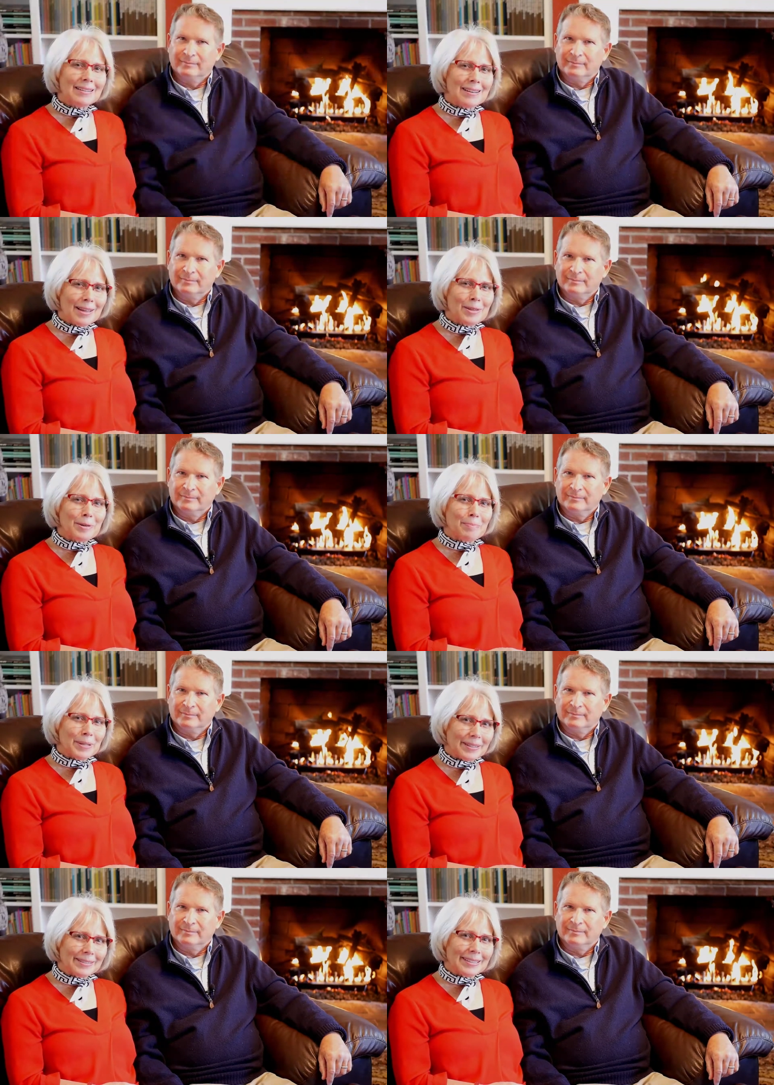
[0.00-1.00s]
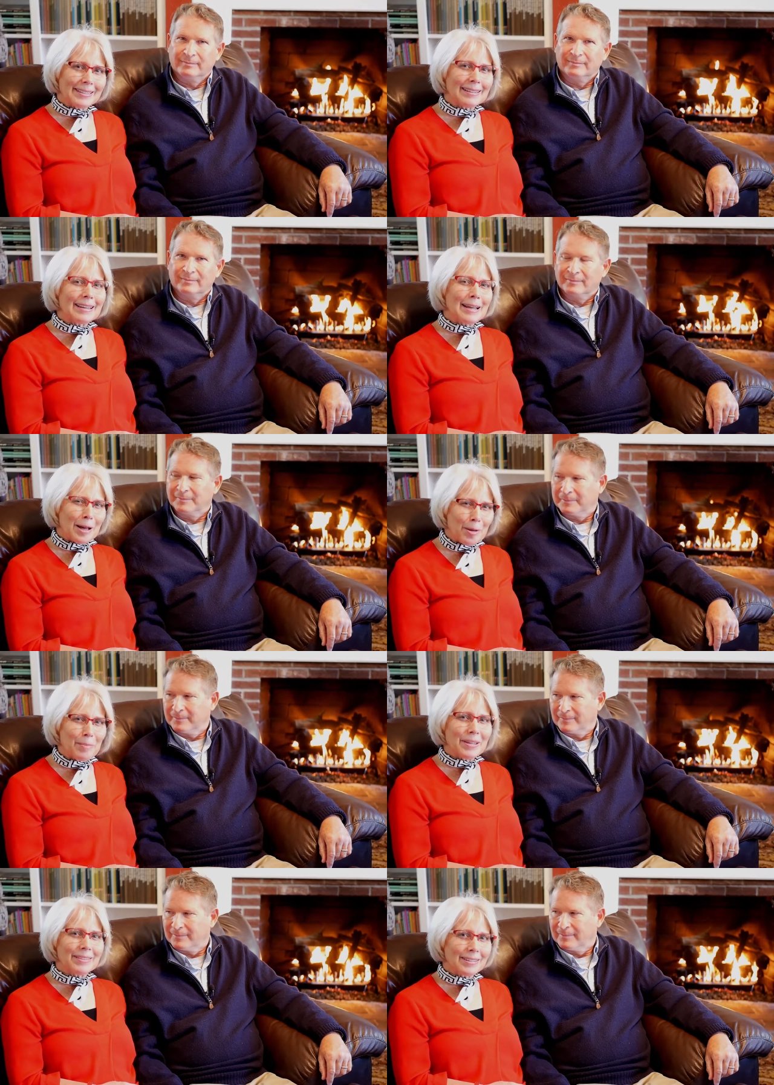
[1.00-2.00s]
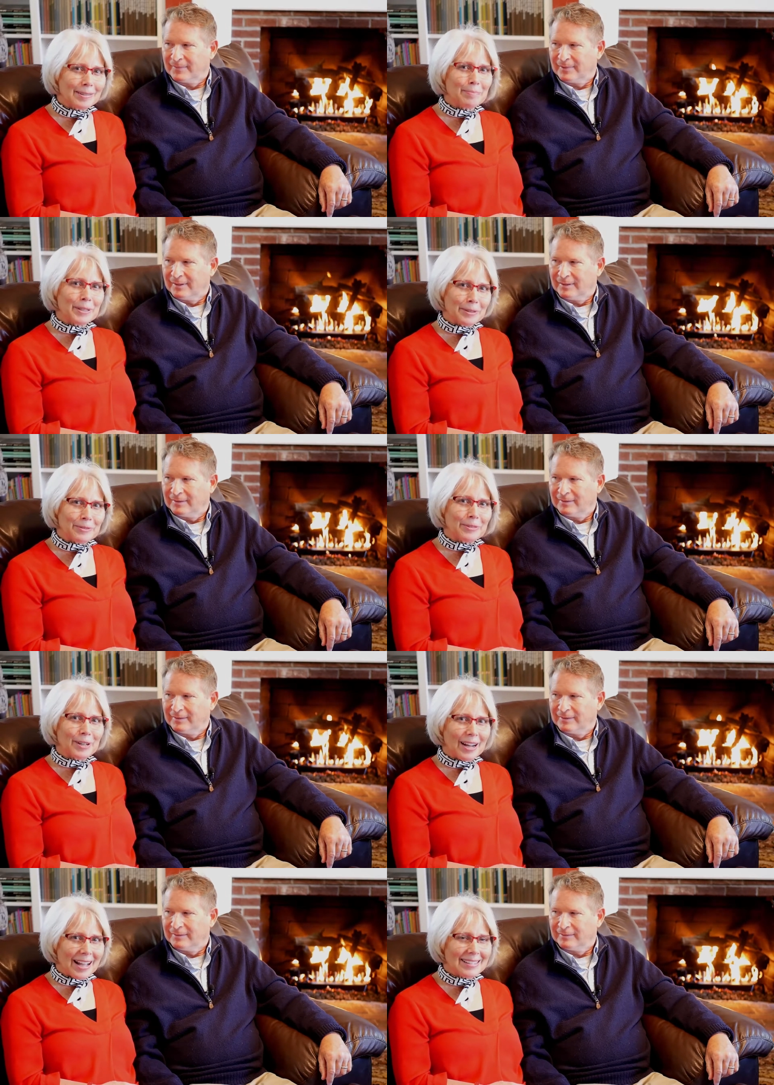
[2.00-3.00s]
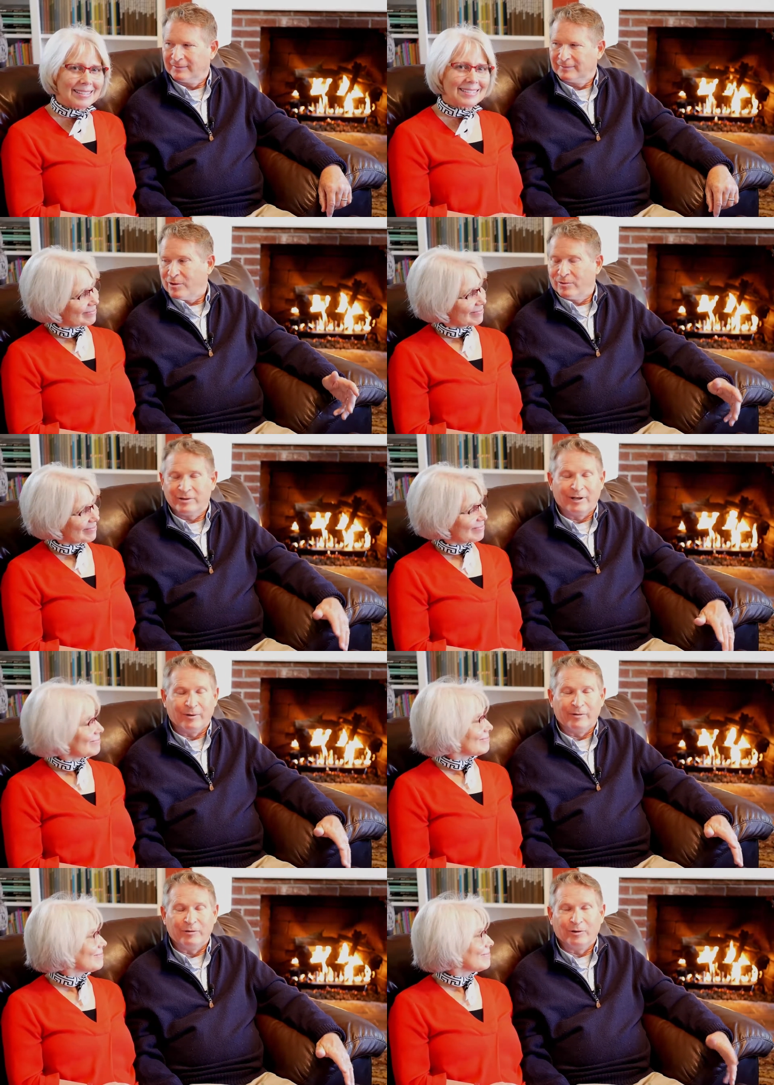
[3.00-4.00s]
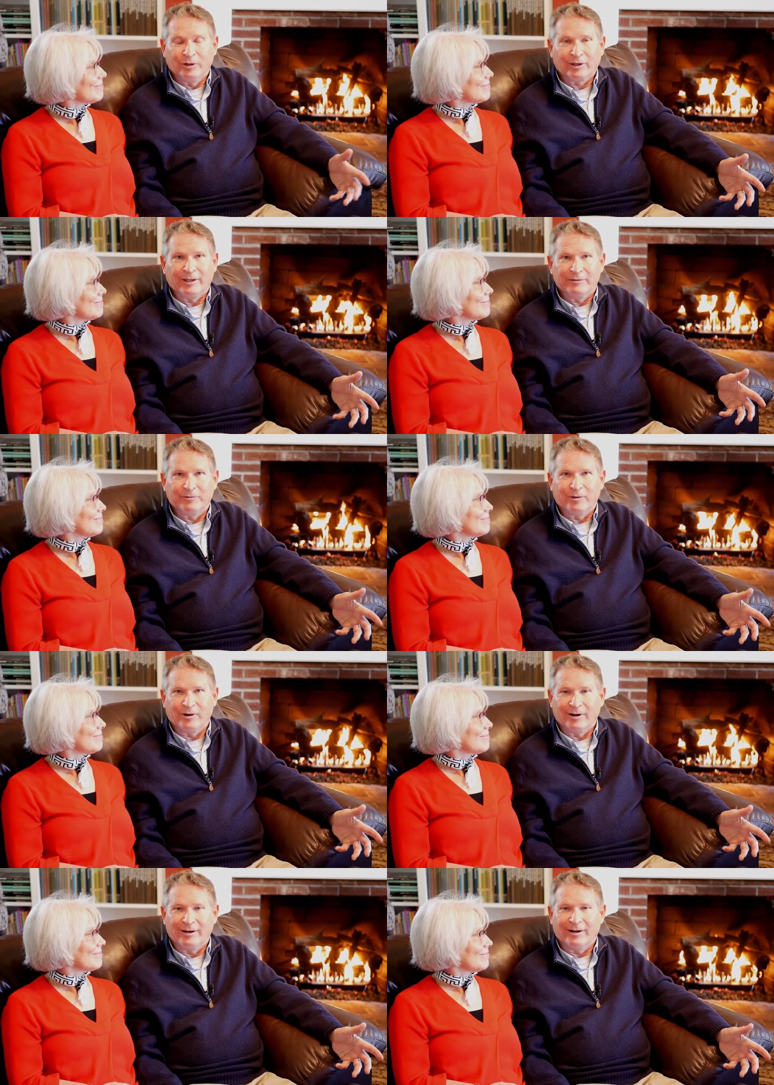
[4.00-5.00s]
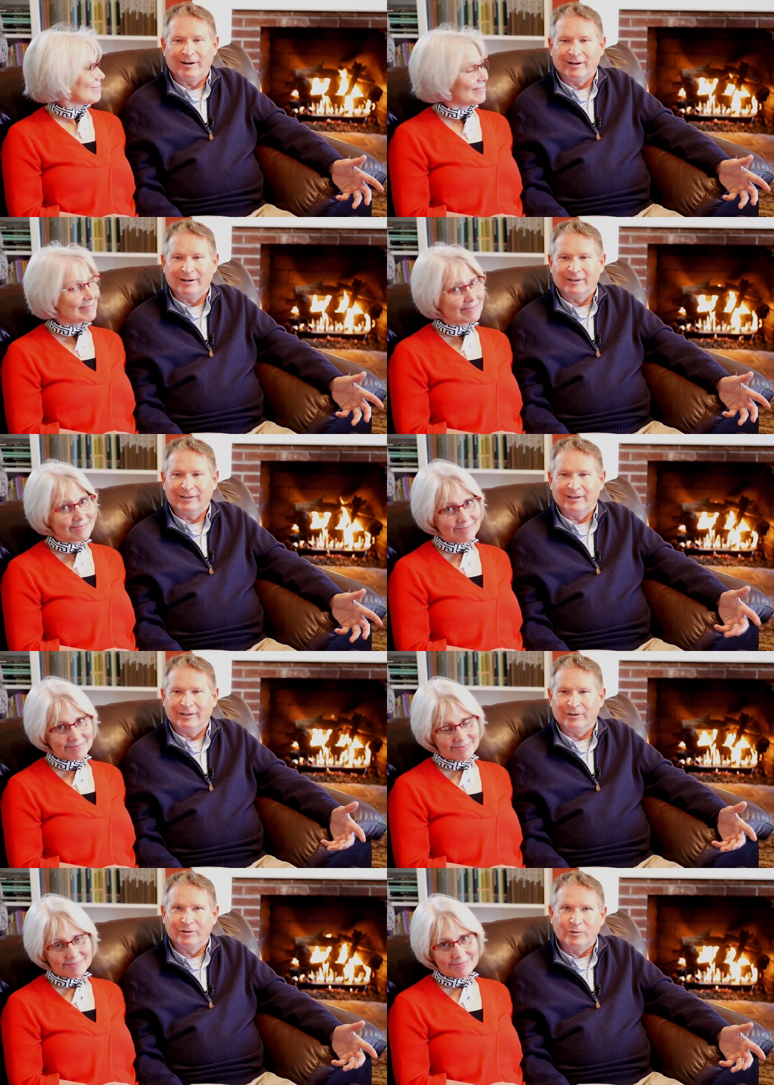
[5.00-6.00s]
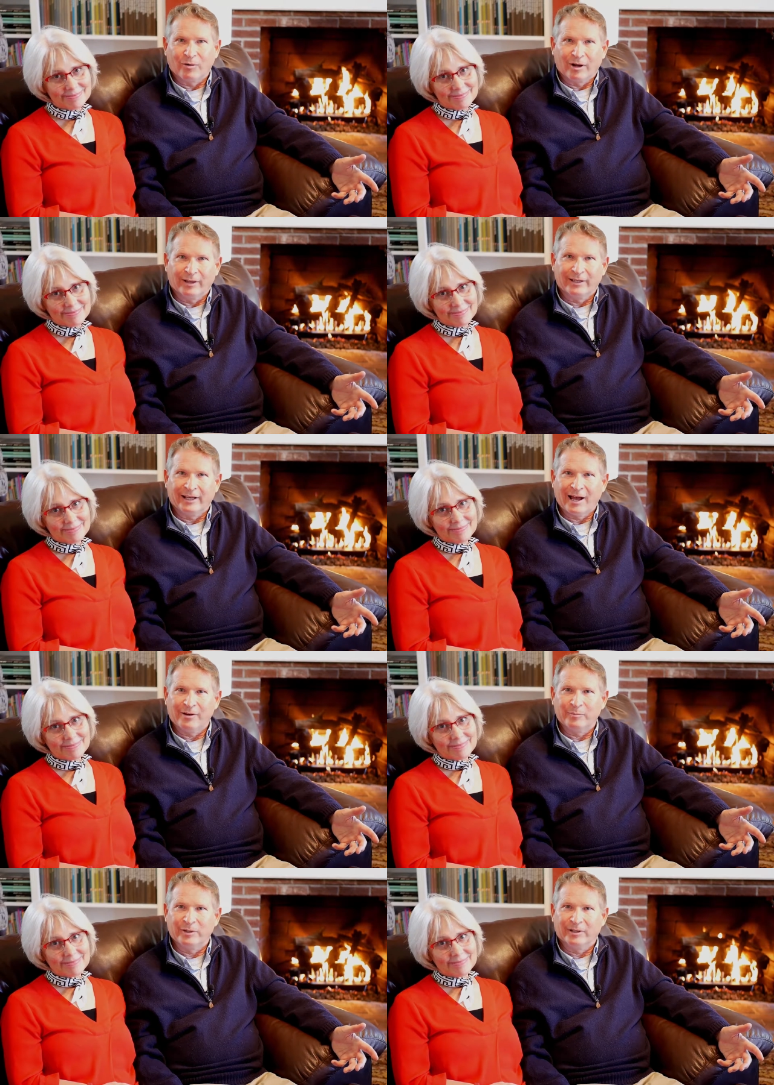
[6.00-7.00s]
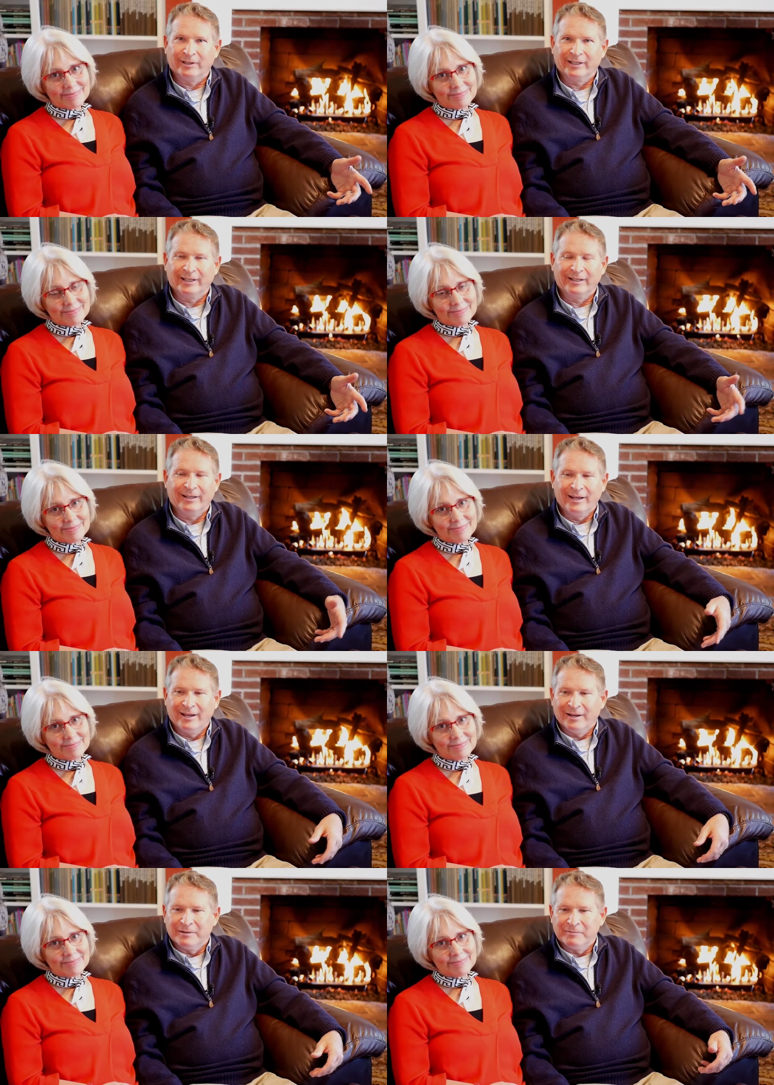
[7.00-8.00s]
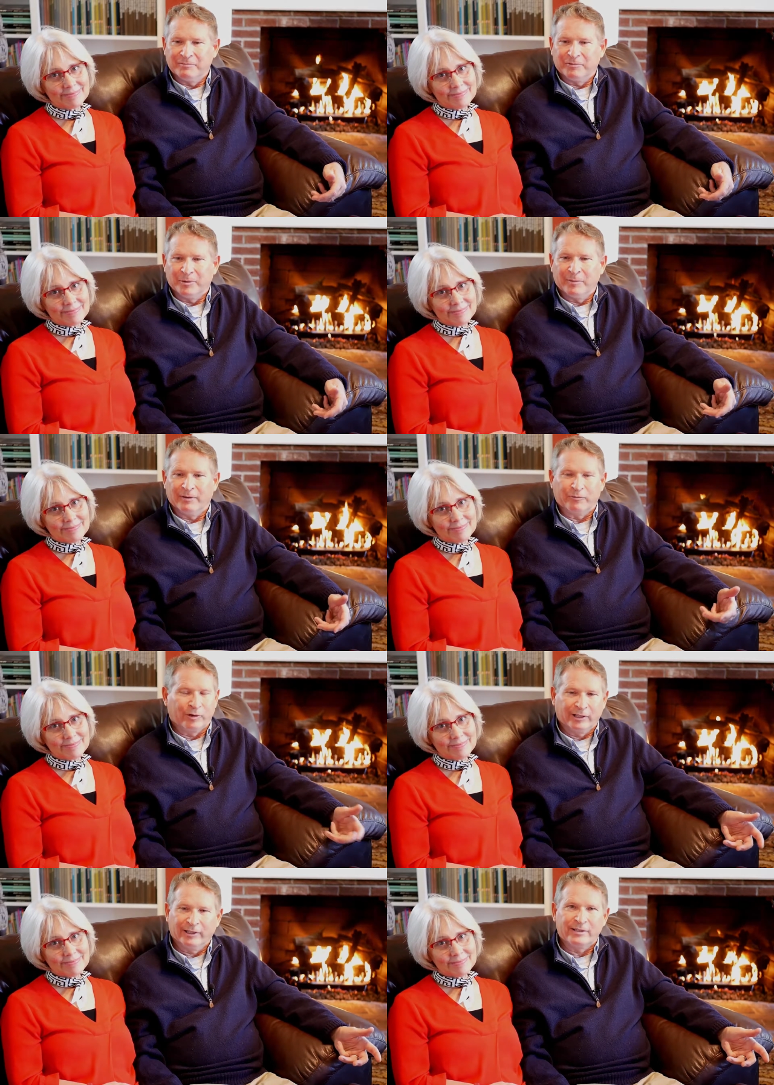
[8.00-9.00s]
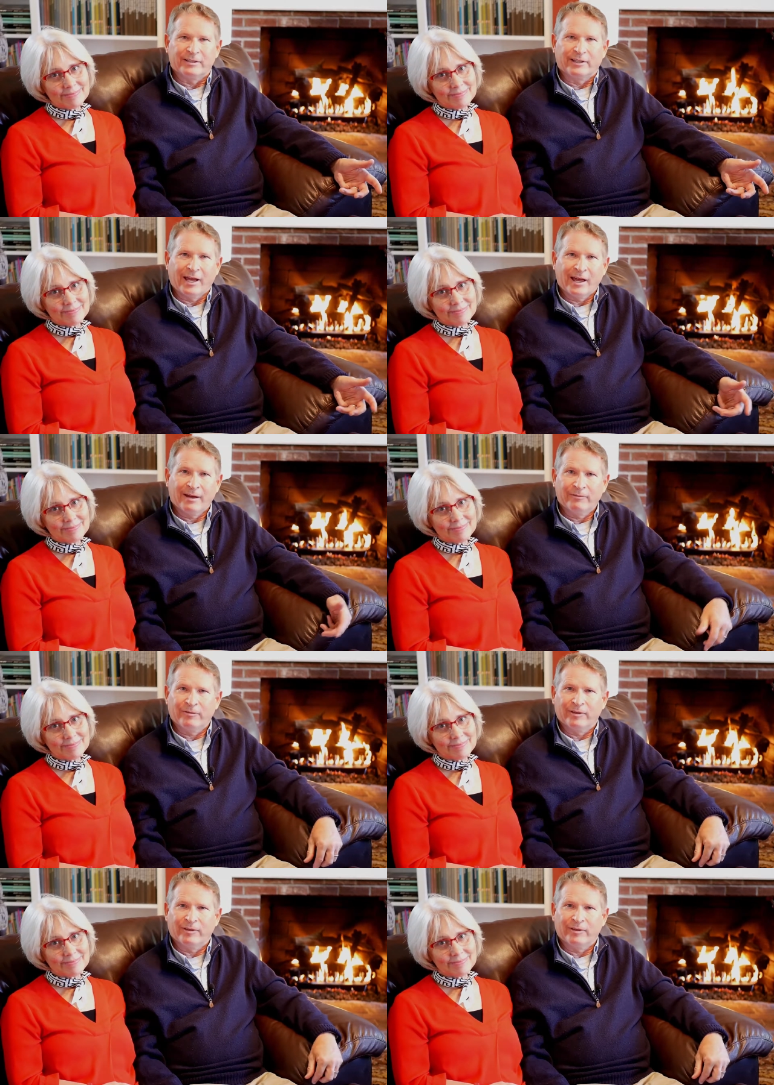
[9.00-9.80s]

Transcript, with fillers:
Speaker 1: another building that Helmuth could build for us.
Speaker 2: If you're looking for a good quality outbuilding from a friendly staff